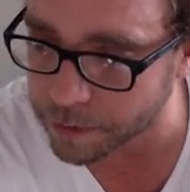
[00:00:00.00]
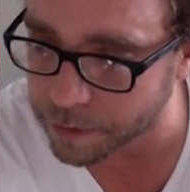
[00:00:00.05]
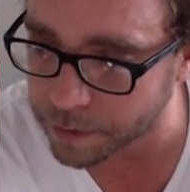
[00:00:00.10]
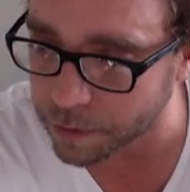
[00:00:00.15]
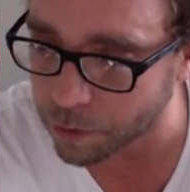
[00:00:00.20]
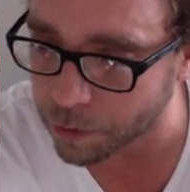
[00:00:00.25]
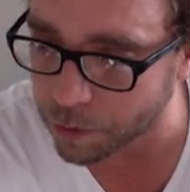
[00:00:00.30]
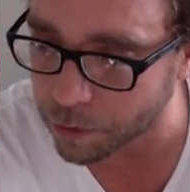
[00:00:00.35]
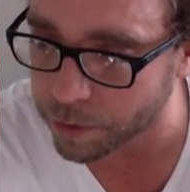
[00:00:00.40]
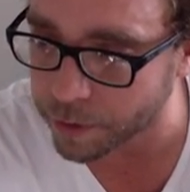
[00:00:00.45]

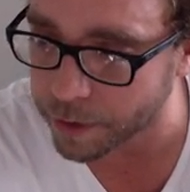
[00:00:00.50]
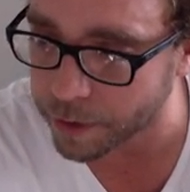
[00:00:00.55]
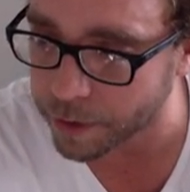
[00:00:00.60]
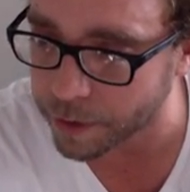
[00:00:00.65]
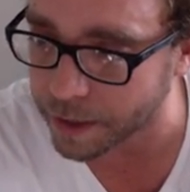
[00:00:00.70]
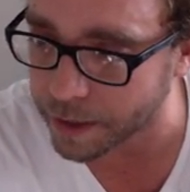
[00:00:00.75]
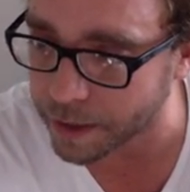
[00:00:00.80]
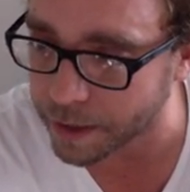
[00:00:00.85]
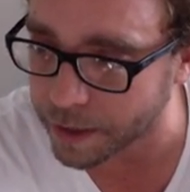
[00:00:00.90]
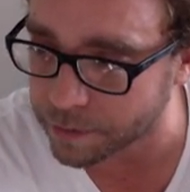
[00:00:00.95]
loyal. It
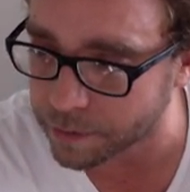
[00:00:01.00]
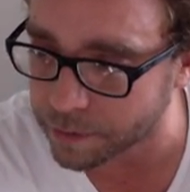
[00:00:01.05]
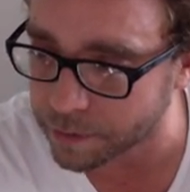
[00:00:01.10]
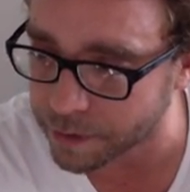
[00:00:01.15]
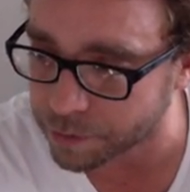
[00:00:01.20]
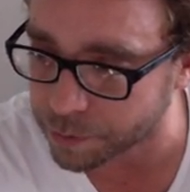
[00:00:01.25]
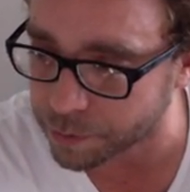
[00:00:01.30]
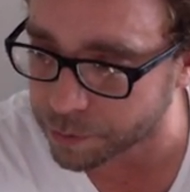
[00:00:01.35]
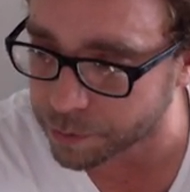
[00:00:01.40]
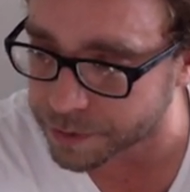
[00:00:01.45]
can
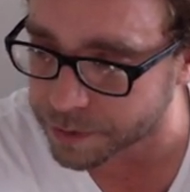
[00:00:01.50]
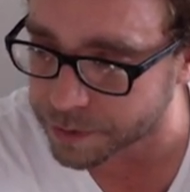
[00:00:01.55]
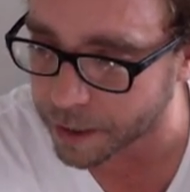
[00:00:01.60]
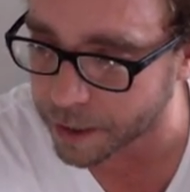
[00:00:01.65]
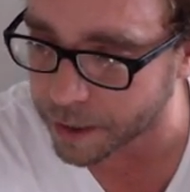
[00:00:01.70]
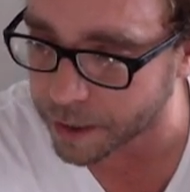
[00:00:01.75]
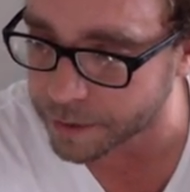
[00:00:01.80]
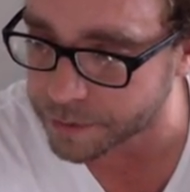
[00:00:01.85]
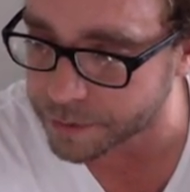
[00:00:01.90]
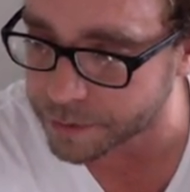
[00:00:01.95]
instantly switch
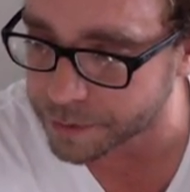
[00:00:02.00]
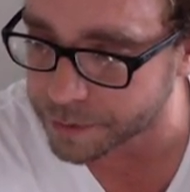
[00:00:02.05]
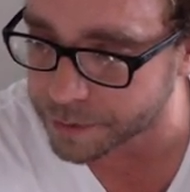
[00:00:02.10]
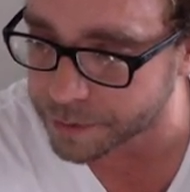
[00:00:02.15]
sides.